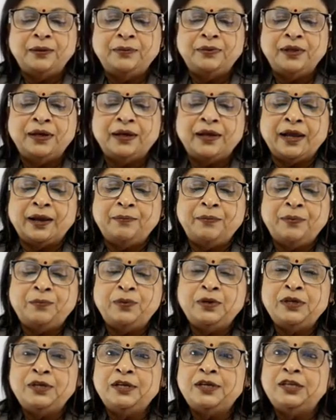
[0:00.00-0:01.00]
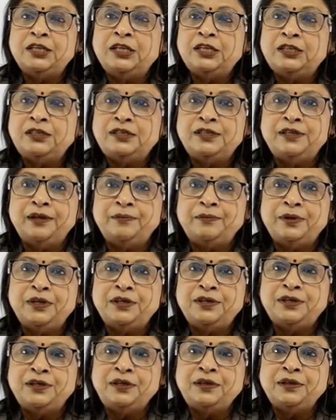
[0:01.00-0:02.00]
There can be political
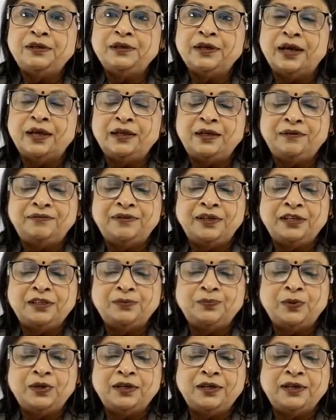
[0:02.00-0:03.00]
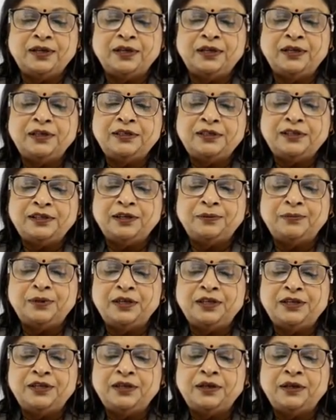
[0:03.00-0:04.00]
instability and if there is political
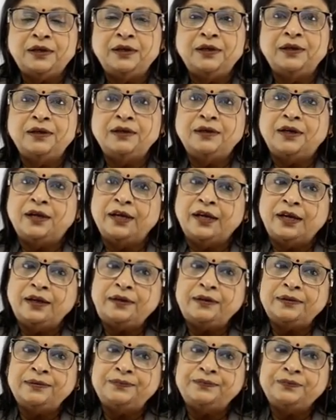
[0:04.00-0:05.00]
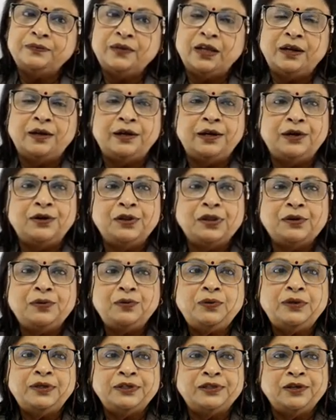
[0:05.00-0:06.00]
instability, Again, it leads
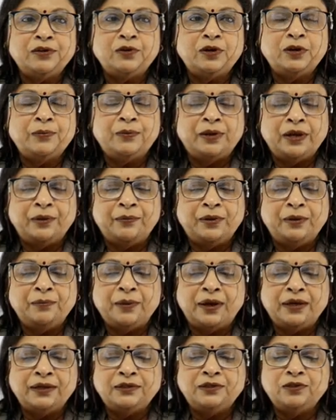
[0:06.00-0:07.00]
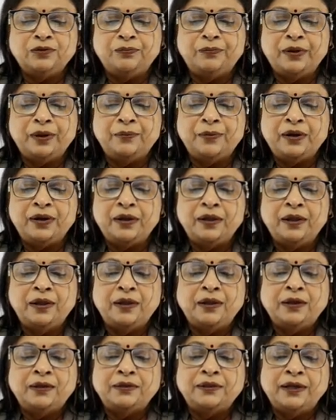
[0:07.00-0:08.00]
to disequilibrium in balance of payment.
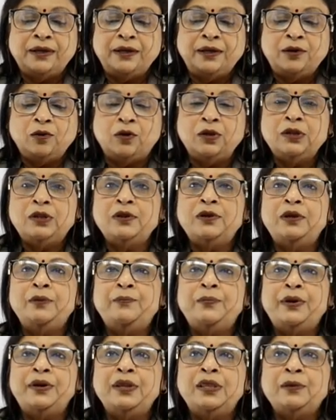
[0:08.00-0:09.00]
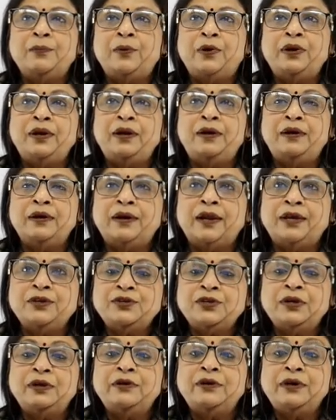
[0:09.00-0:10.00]
Then it also depends upon
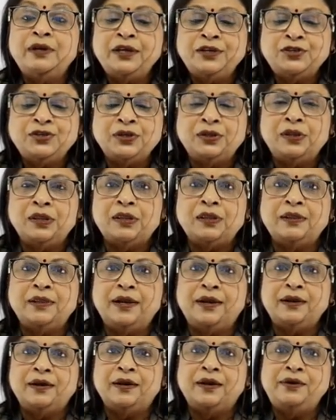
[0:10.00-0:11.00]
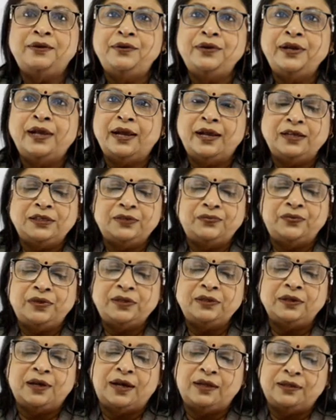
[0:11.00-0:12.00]
international relations that a country has
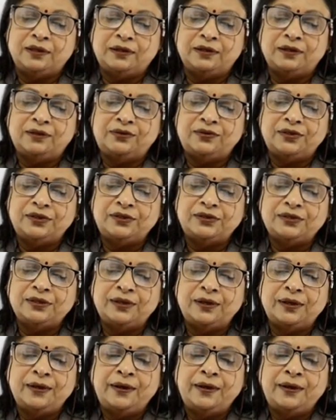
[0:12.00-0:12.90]
with other countries.